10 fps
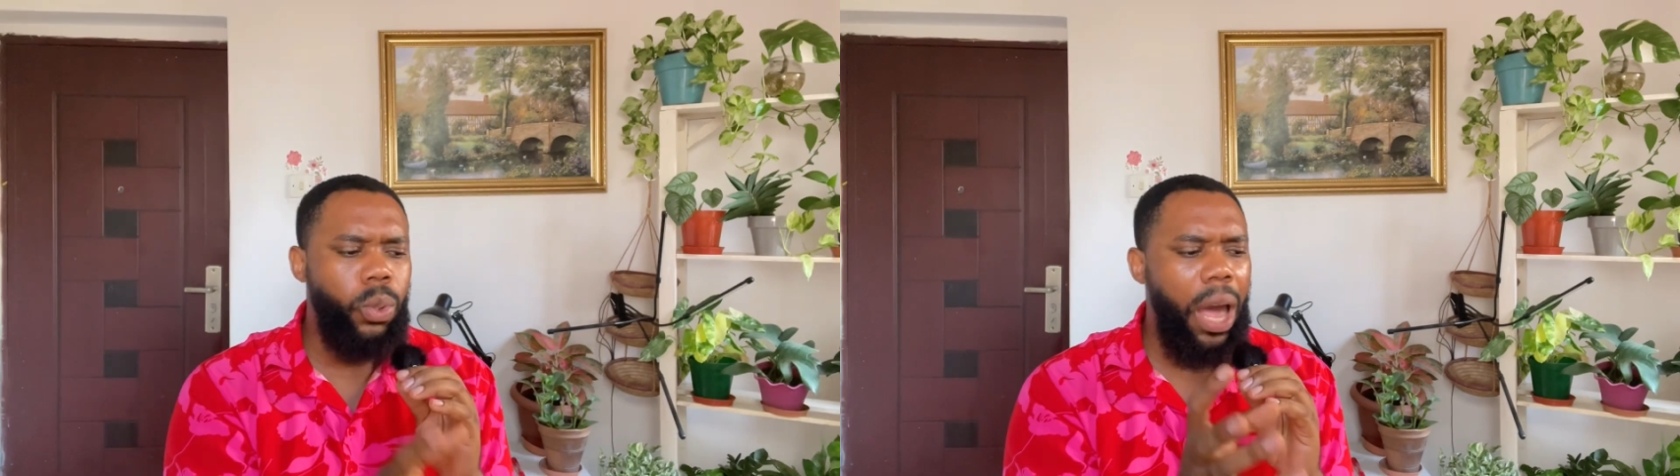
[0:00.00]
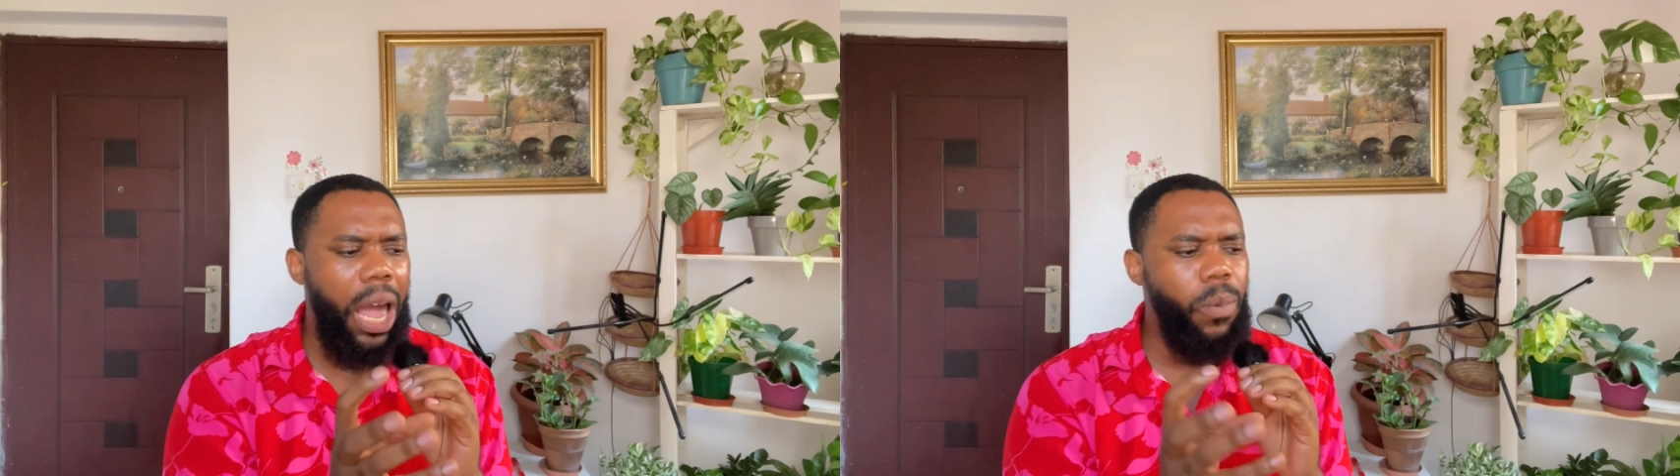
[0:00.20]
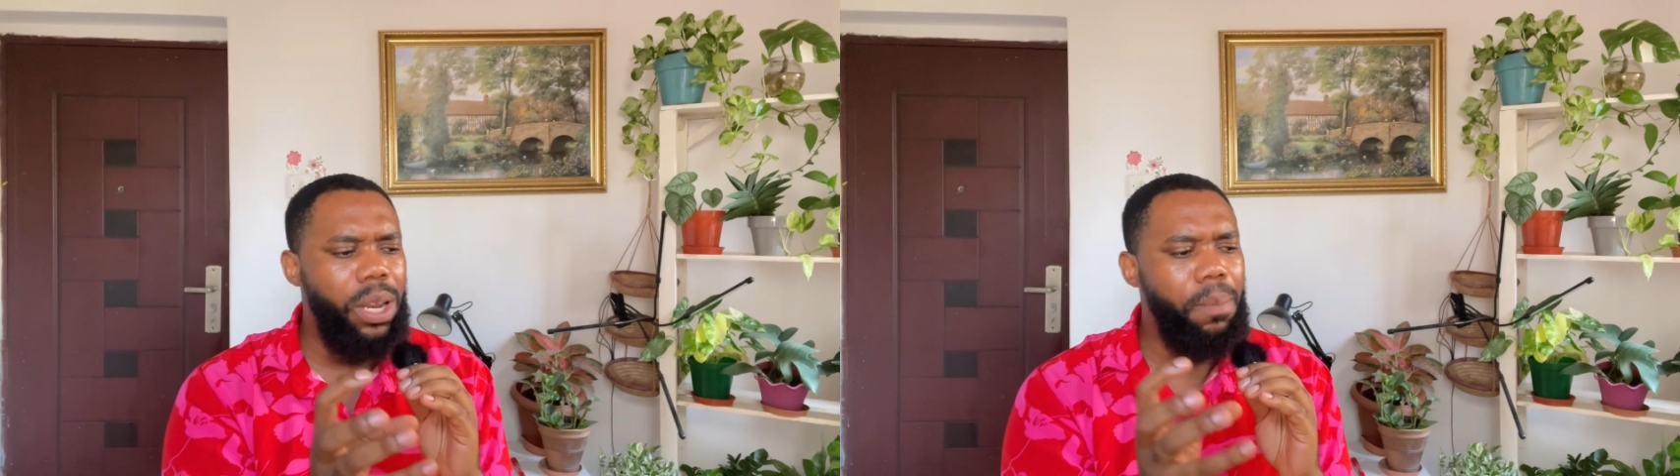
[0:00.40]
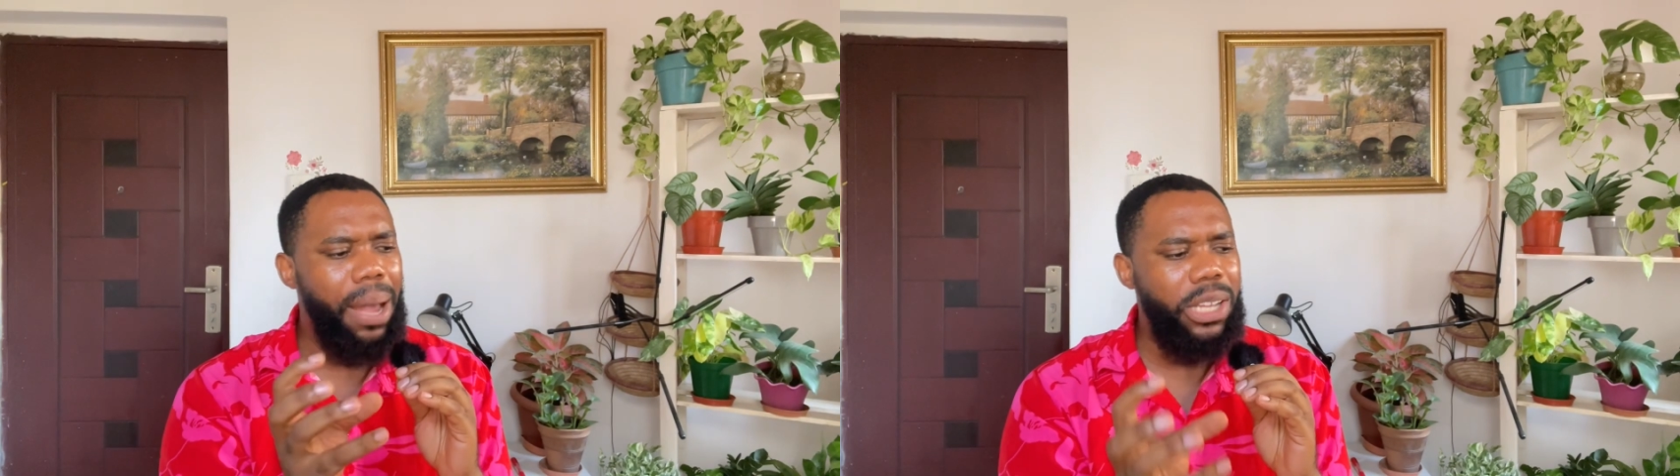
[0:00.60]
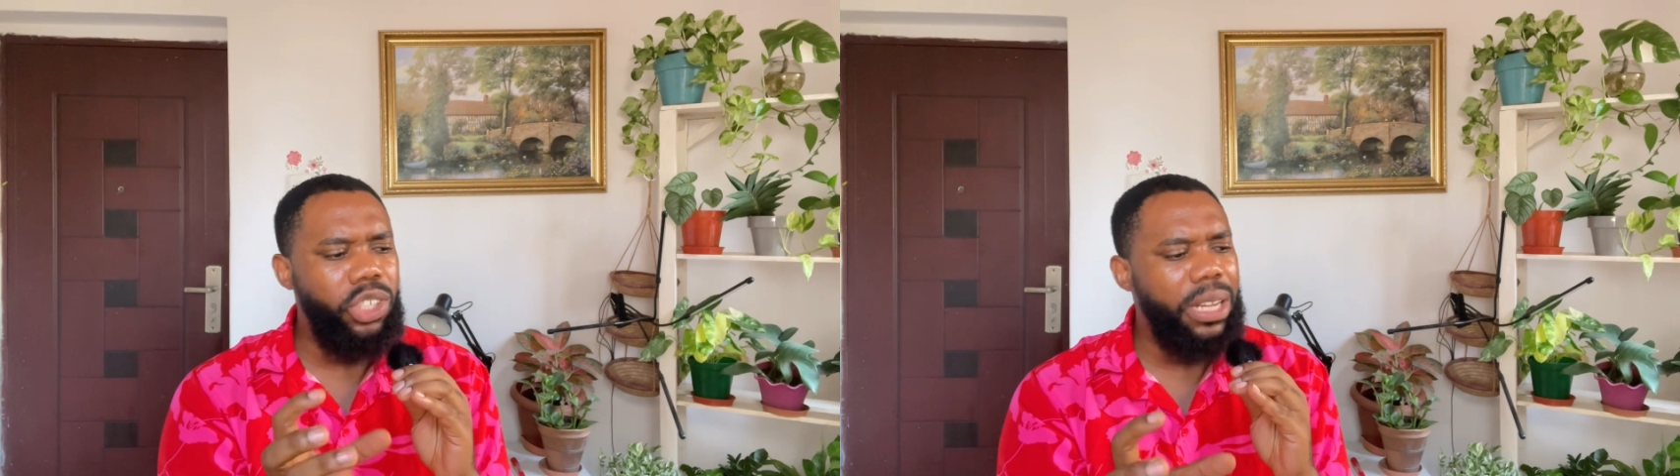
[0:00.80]
So I would
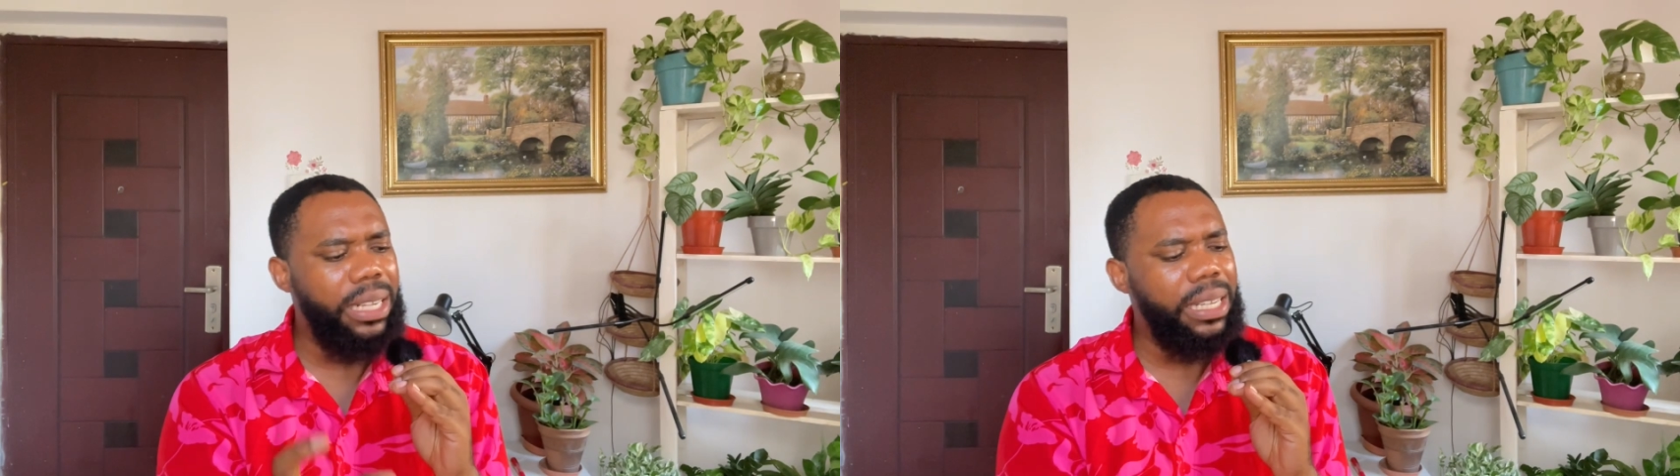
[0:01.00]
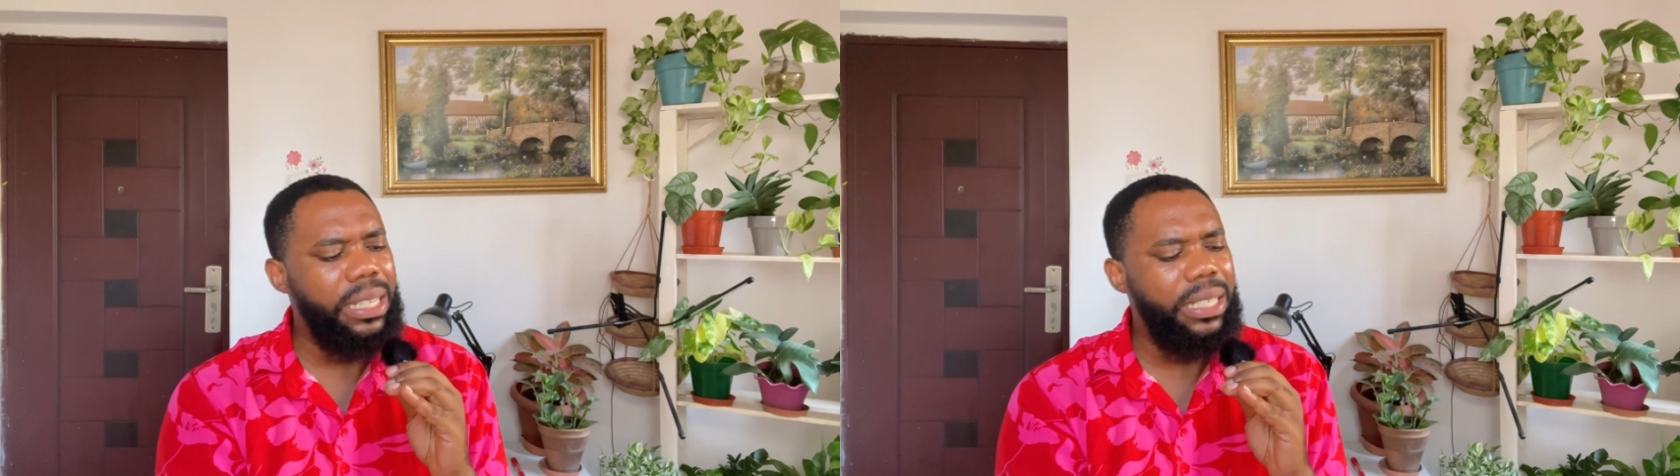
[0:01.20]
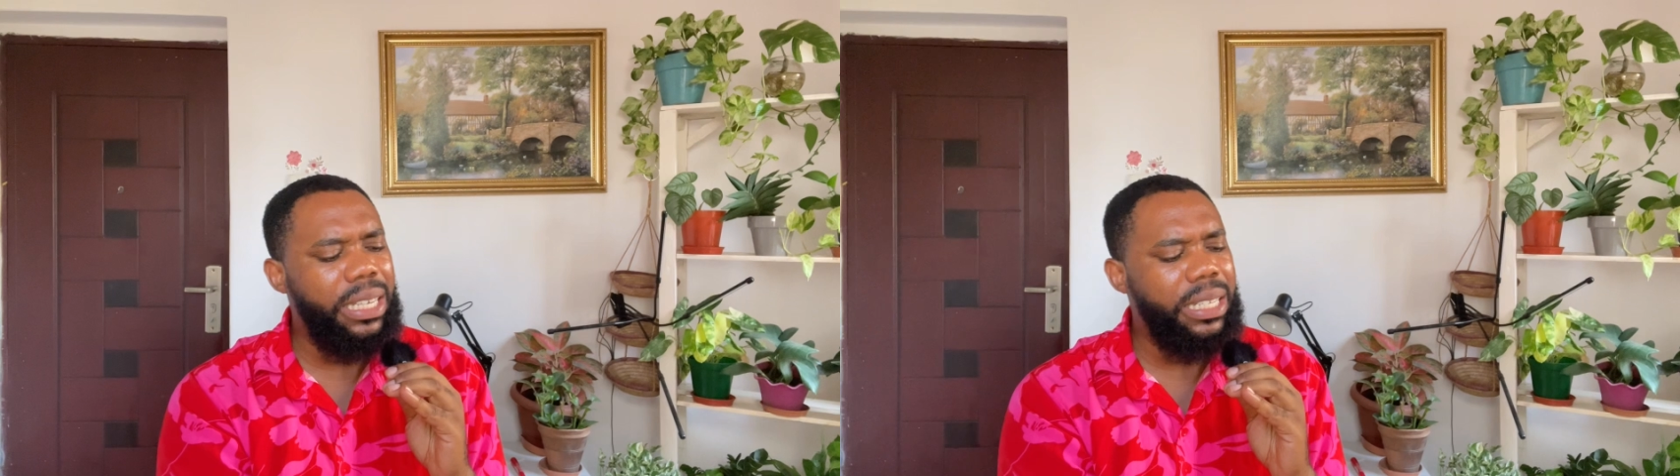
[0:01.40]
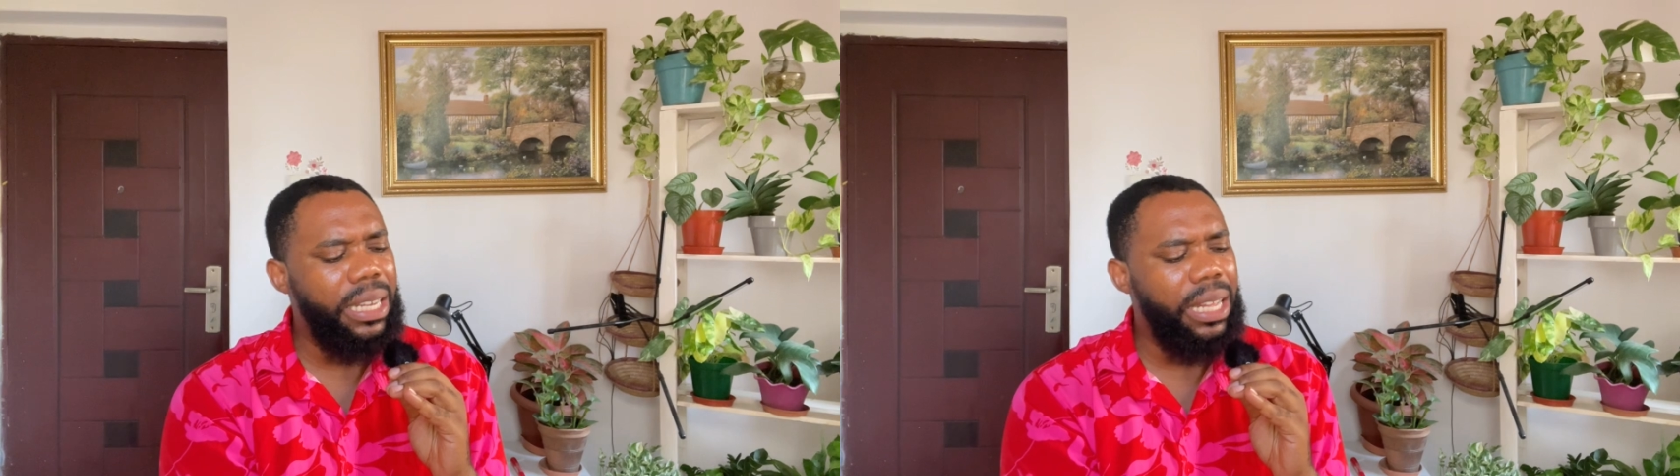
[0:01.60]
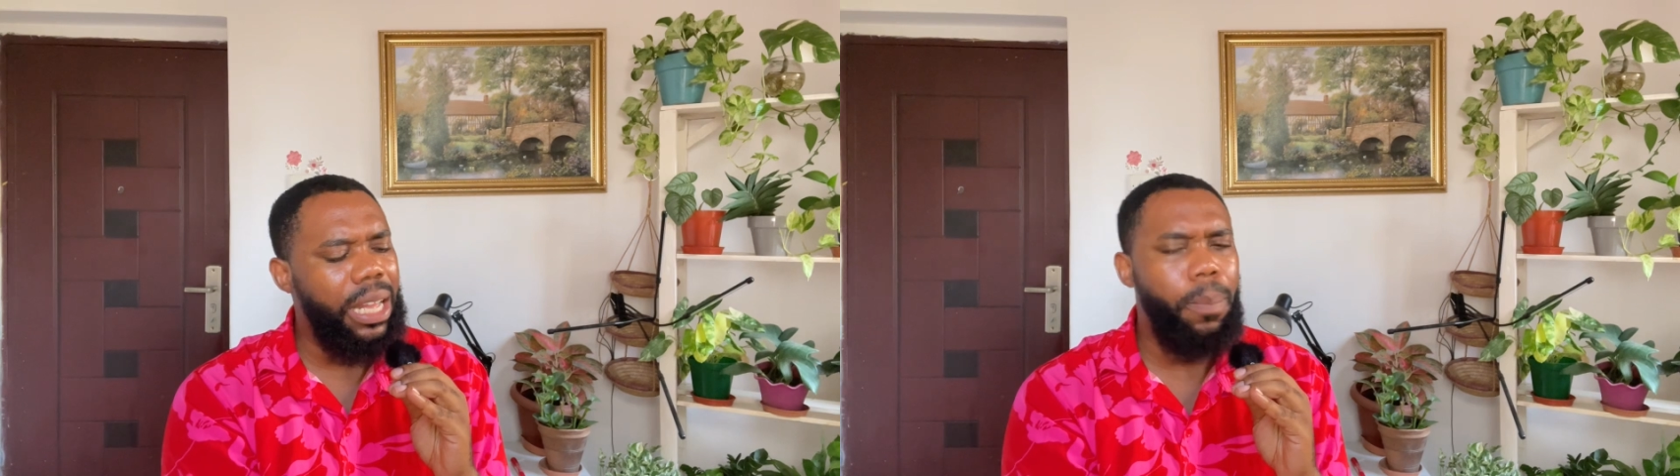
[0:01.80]
imagine that they need